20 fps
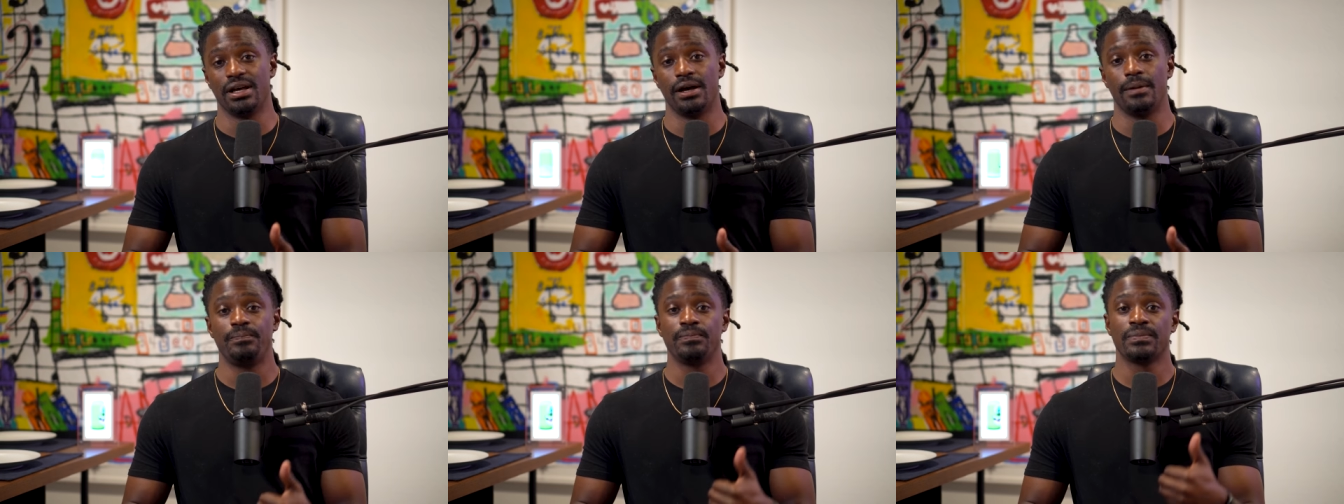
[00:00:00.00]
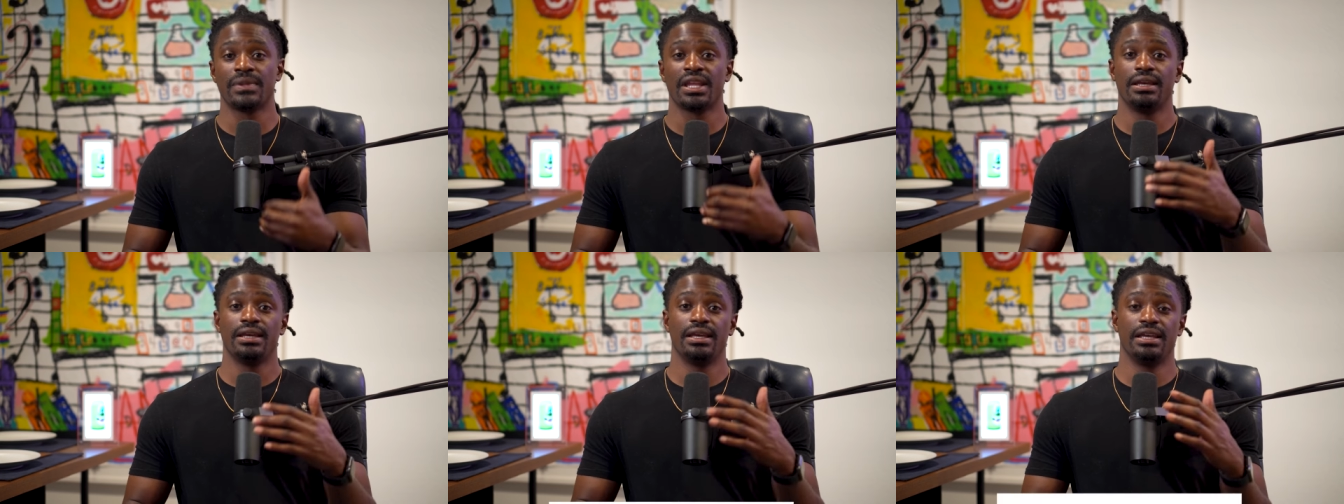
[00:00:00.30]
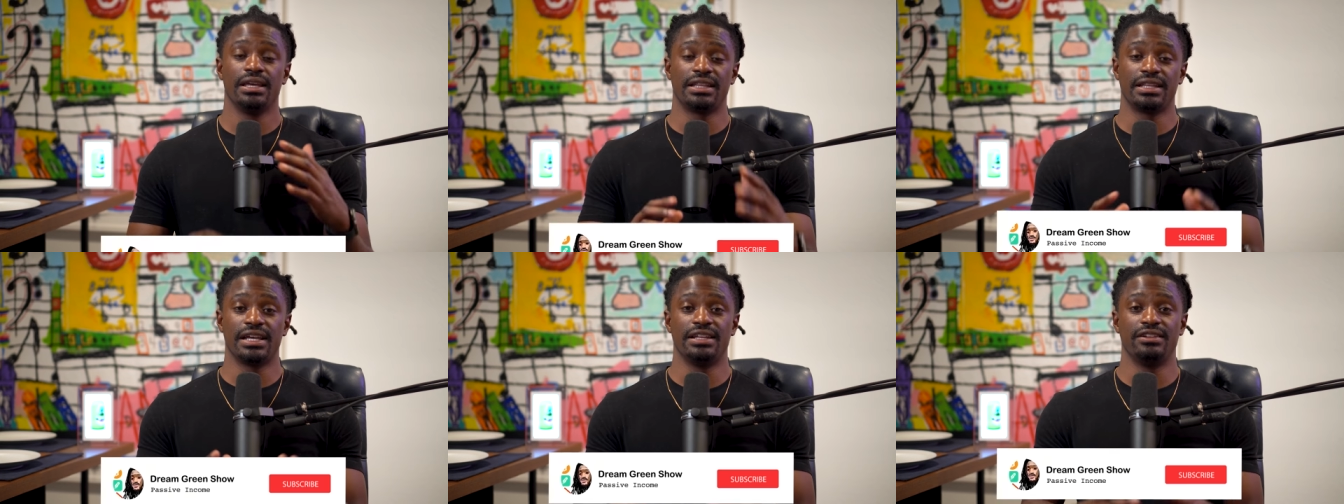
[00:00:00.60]
up
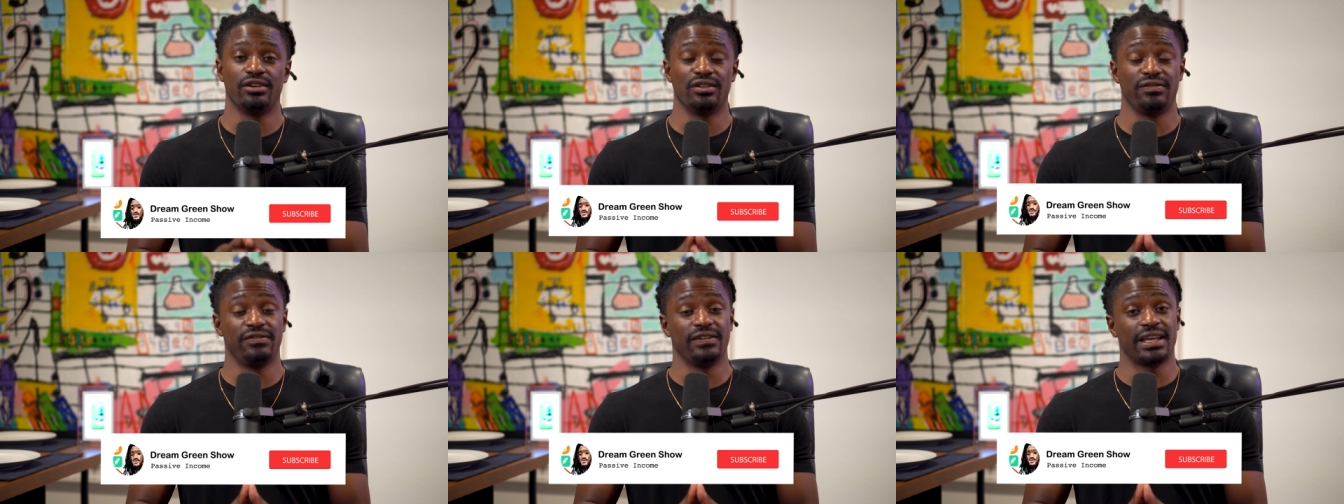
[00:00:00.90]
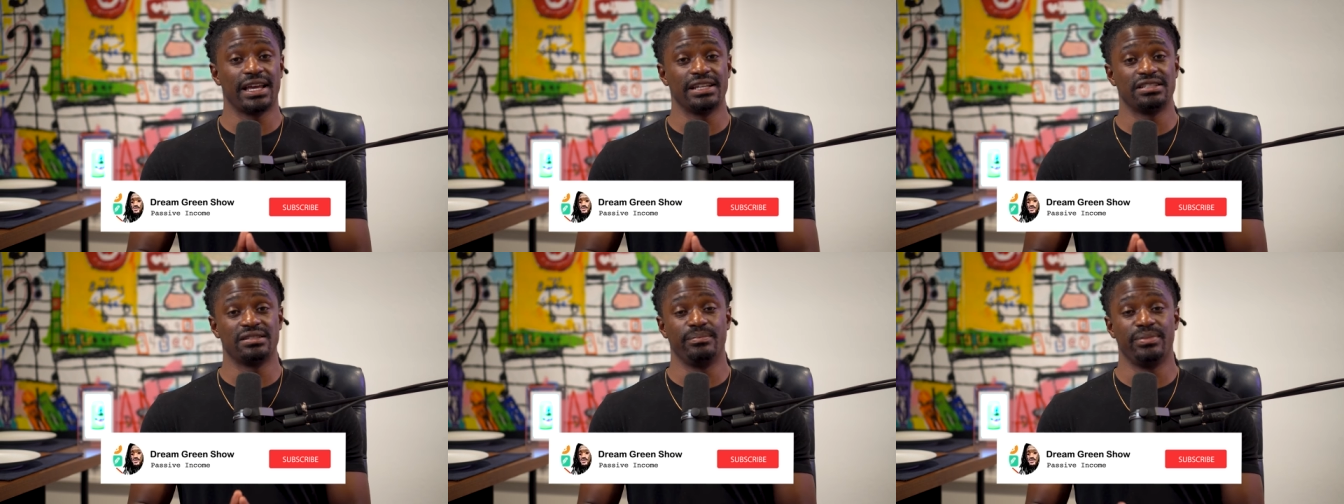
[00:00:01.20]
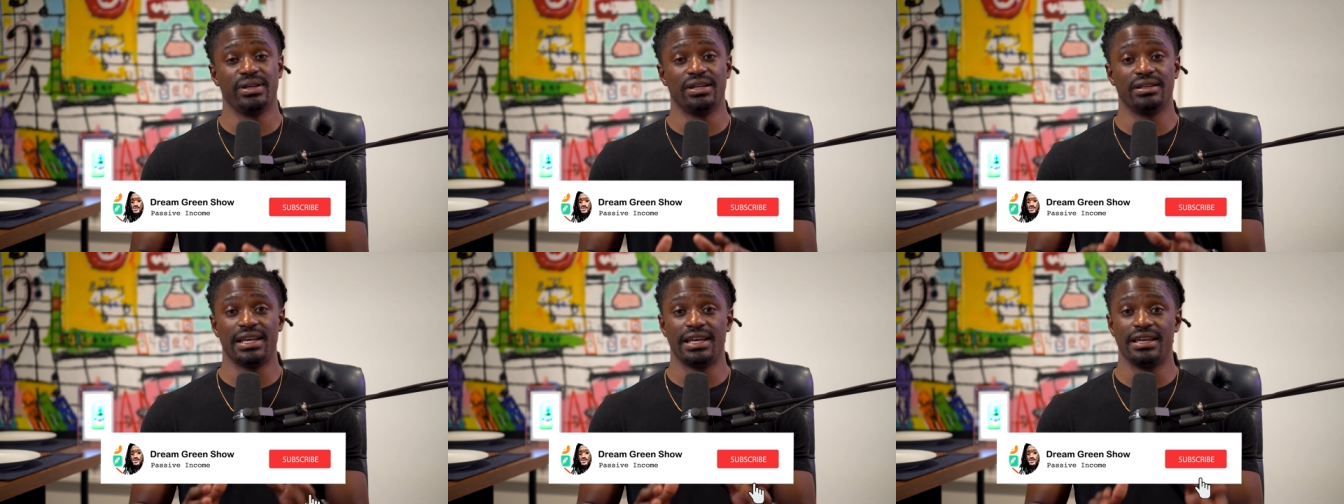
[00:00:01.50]
and hit that notification
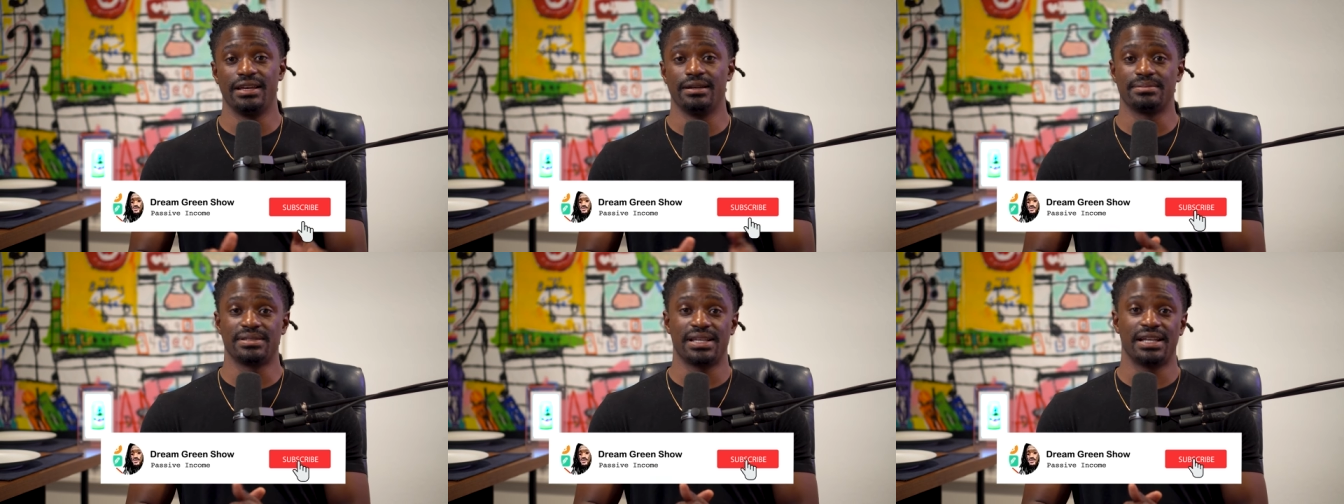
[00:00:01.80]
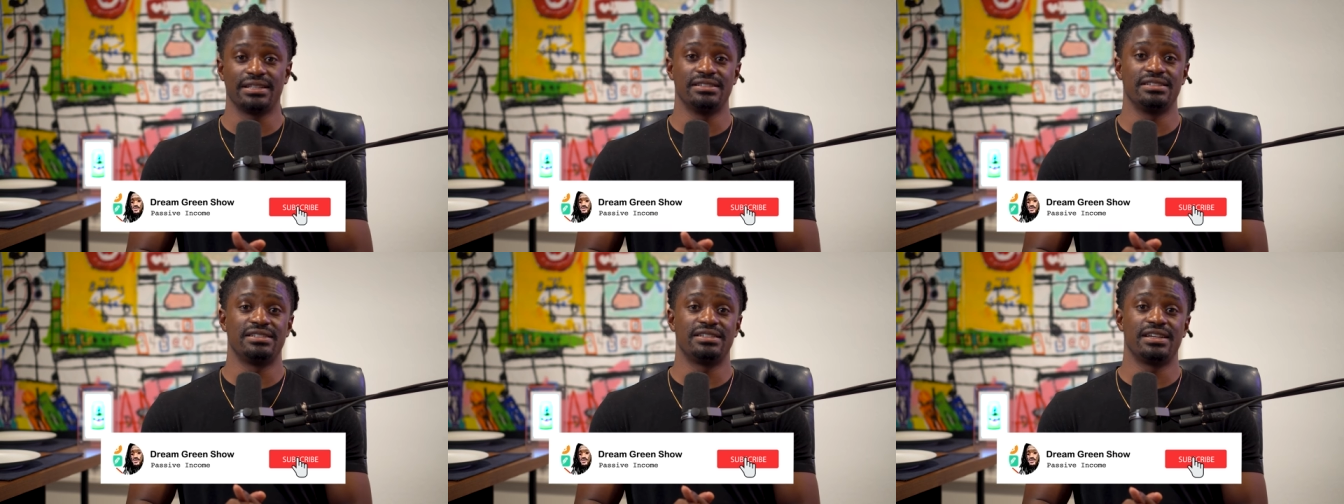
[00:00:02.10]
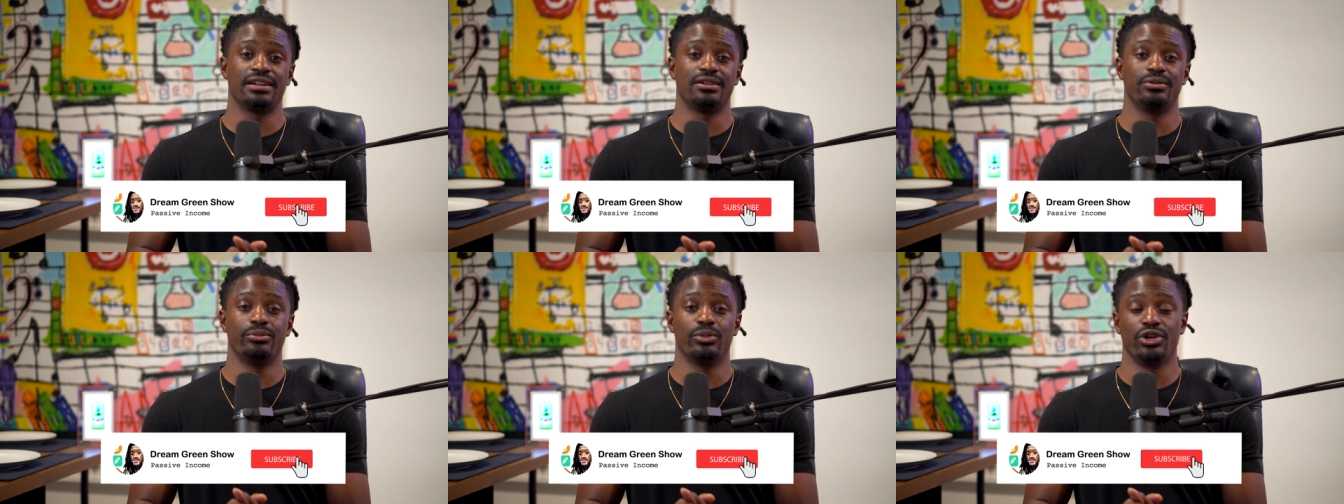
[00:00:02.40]
bell that helps out this
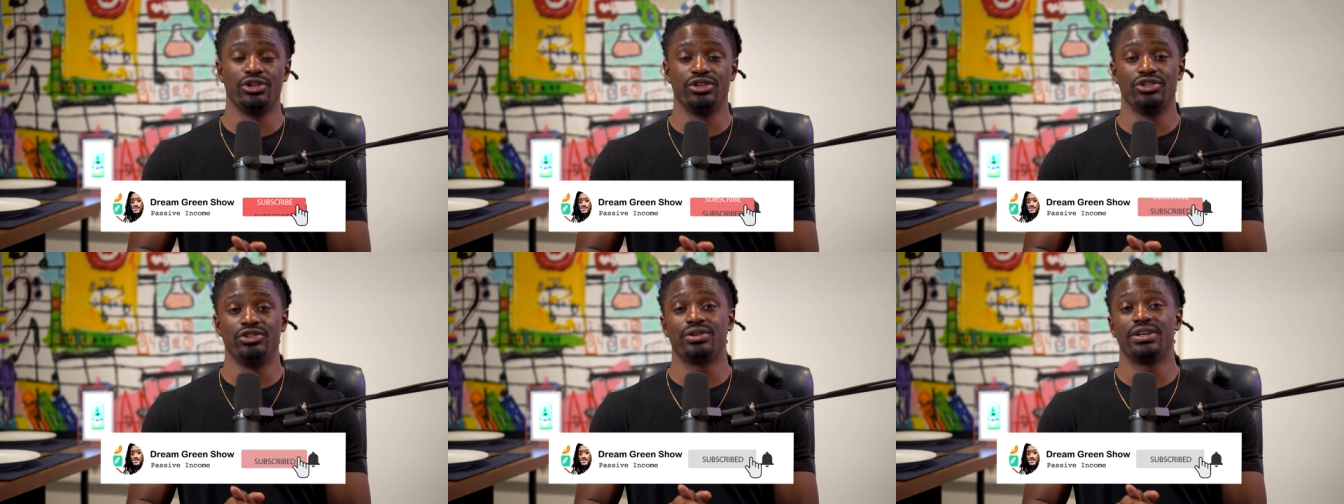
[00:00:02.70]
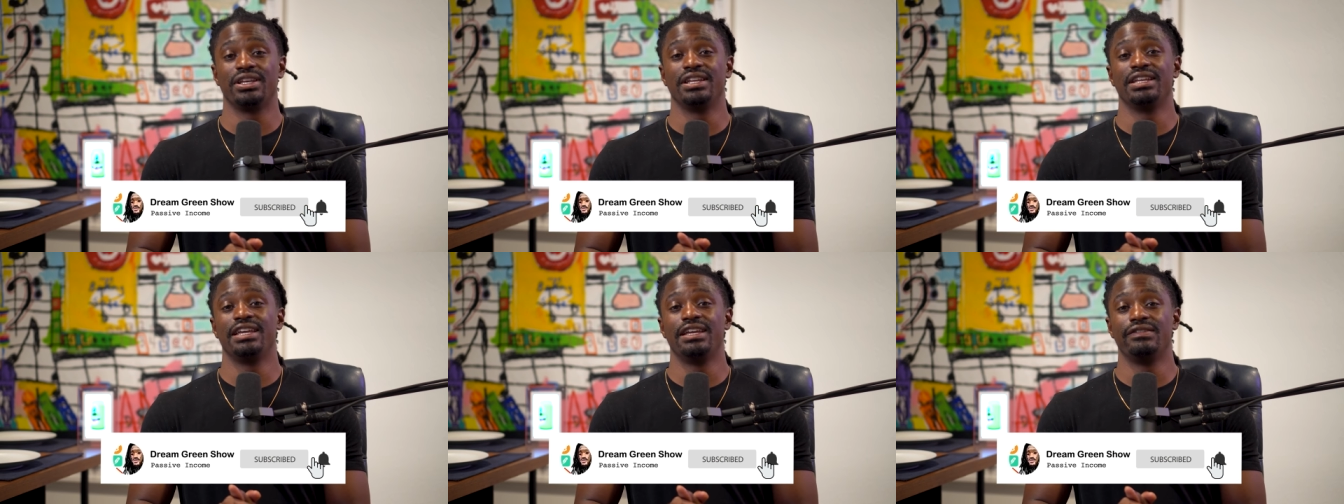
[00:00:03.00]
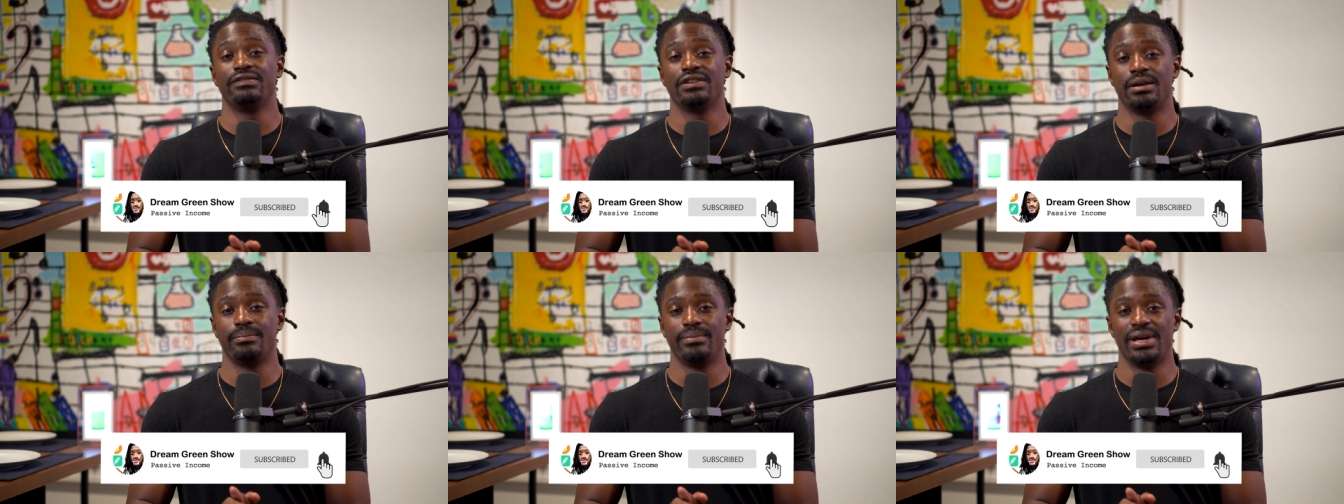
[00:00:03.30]
channel more than you can
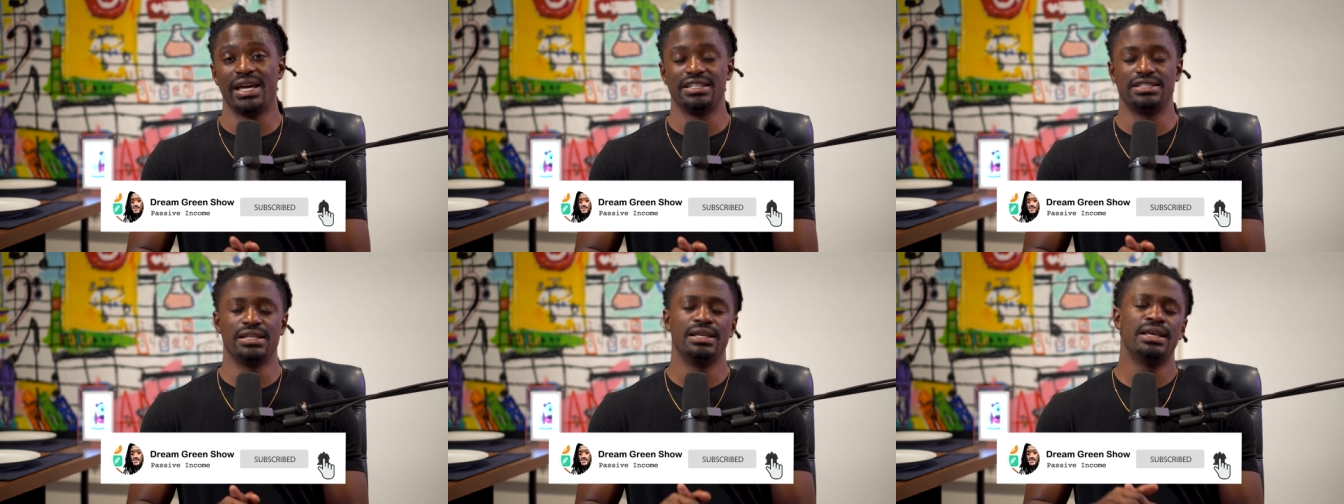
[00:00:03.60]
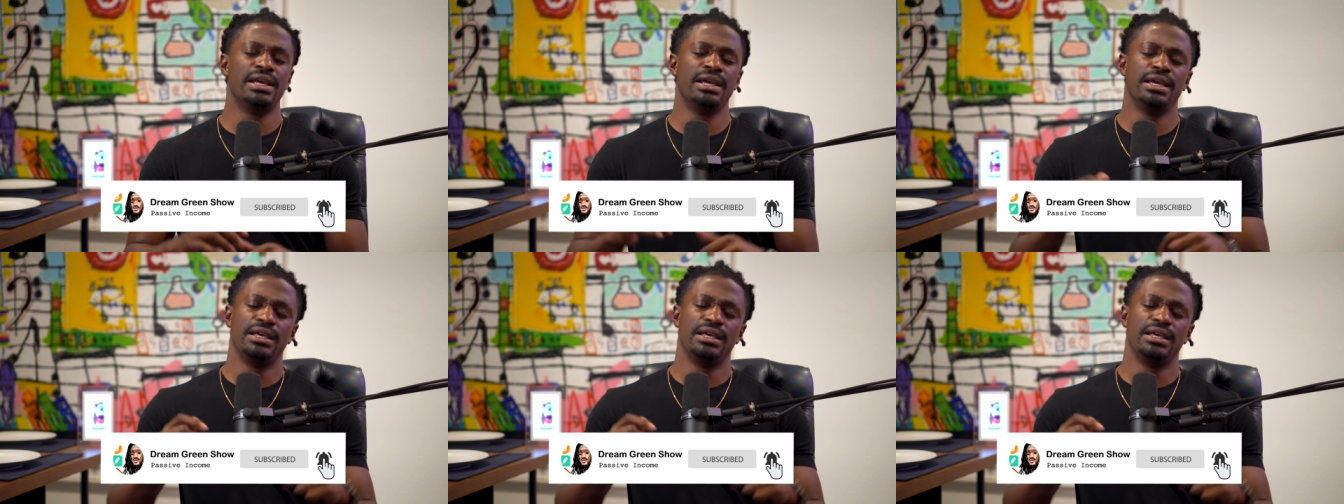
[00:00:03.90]
even imagine.